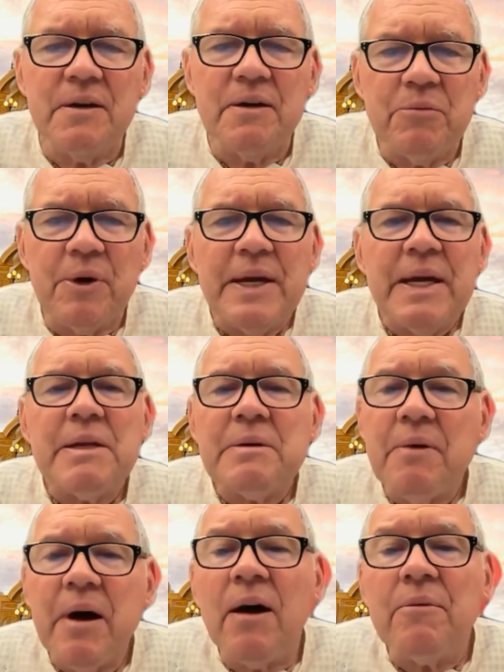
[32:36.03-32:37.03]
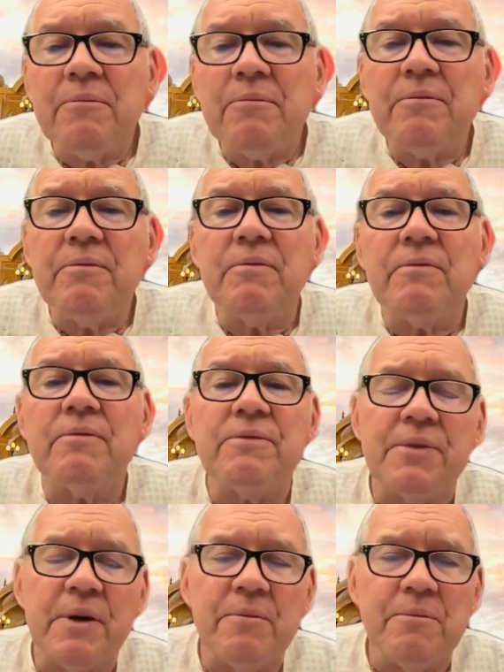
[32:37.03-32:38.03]
bringing them up
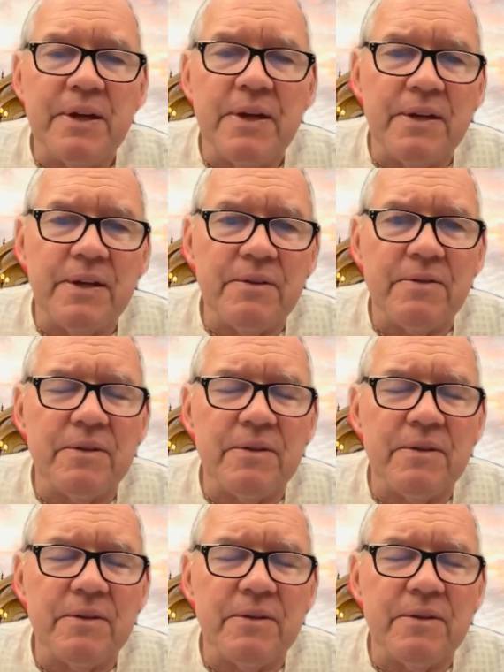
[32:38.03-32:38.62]
from the